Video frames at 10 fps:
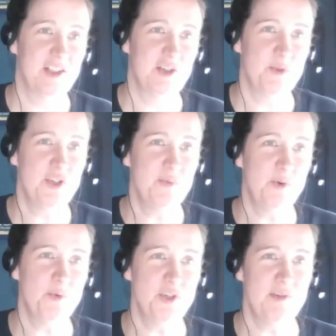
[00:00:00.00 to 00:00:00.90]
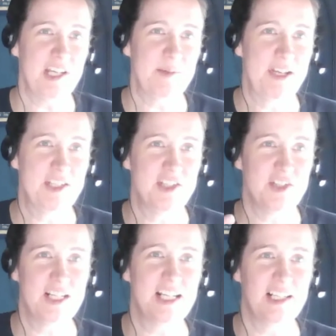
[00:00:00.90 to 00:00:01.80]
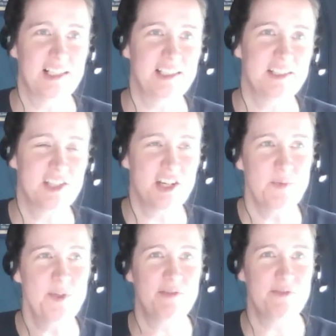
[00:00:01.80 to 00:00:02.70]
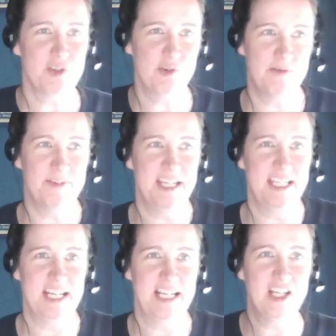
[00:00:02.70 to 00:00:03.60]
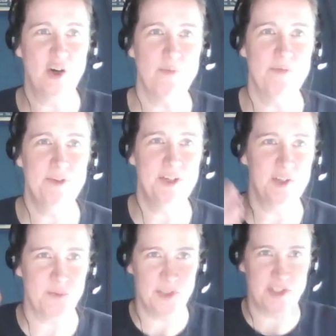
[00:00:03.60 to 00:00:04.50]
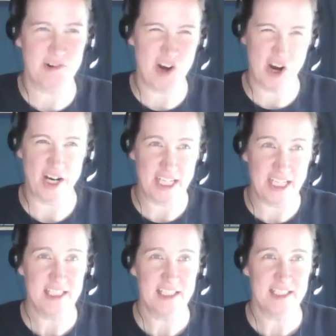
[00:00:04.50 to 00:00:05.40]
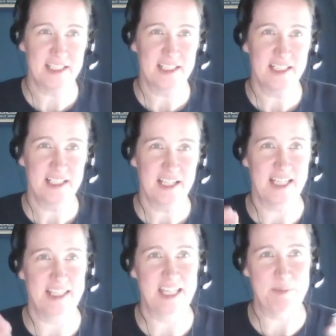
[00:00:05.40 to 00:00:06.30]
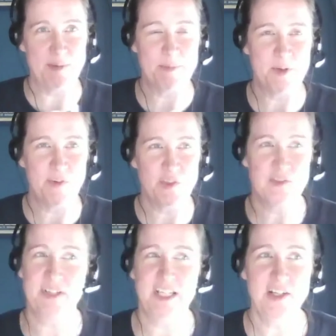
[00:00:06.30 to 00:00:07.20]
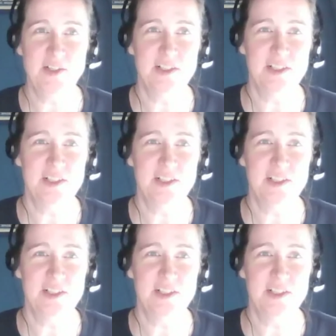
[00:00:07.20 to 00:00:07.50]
What would you recommend? Just doing a little, starting with your photography, getting confident with your eye, and then maybe moving on to video?